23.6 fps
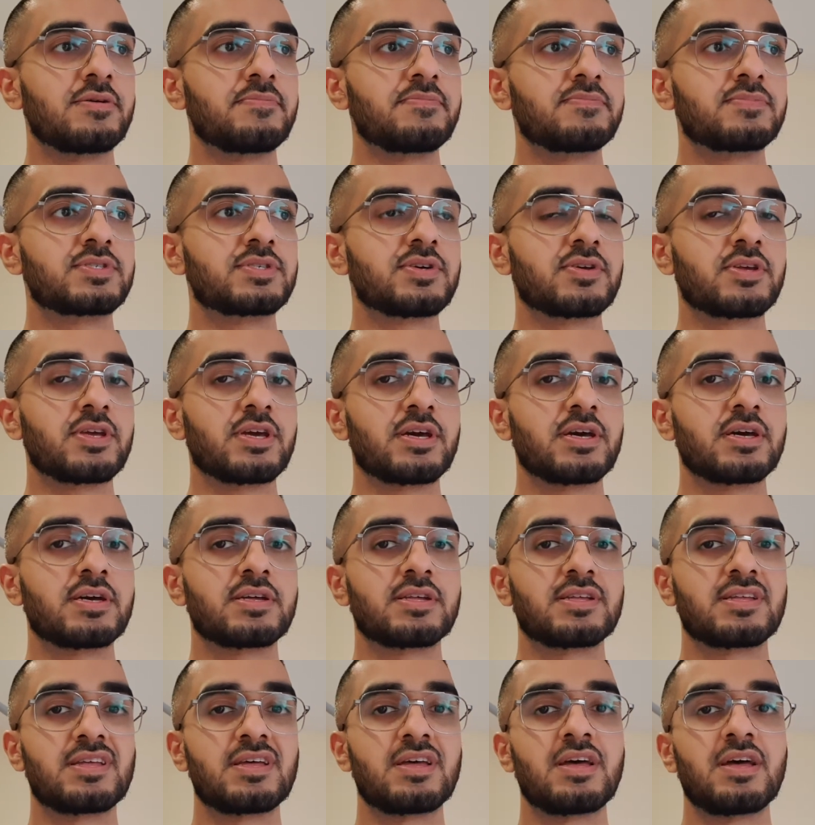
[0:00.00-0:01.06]
So yeah,
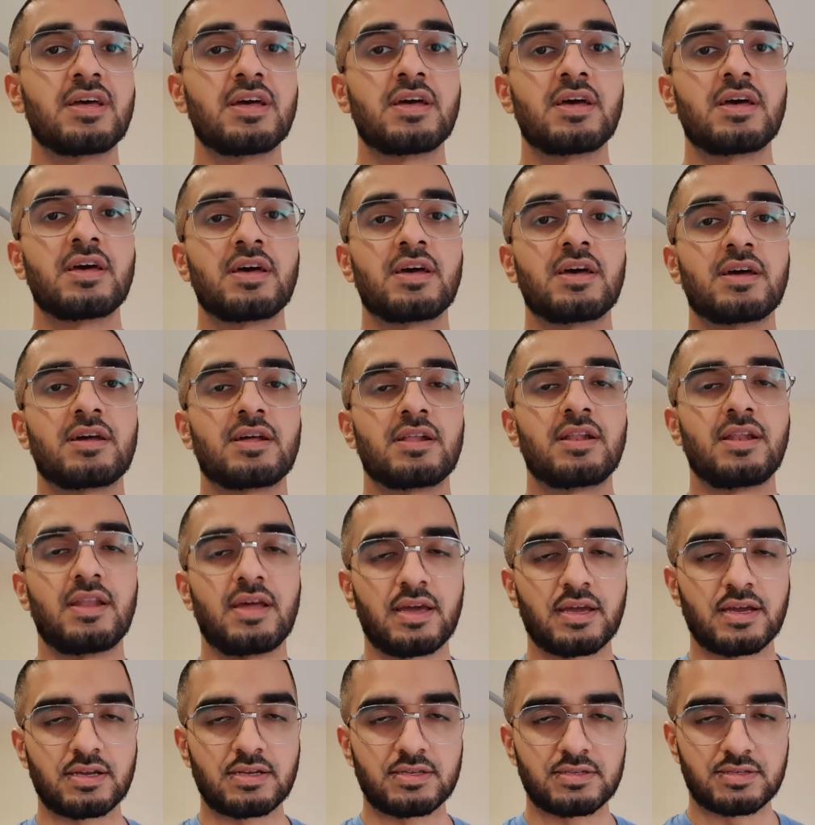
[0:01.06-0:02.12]

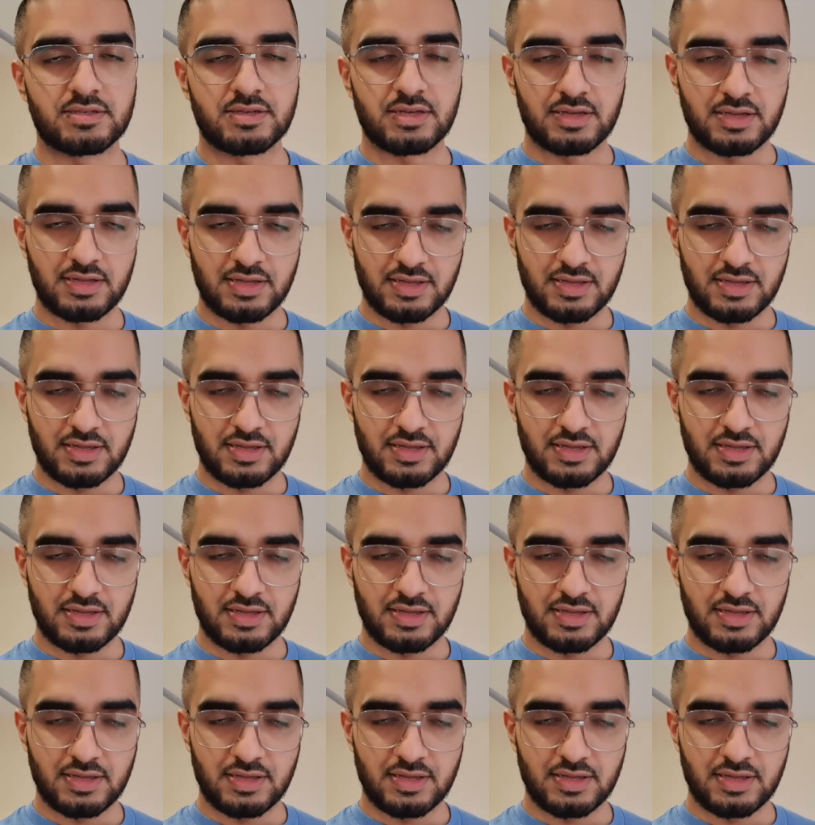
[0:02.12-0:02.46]
legs.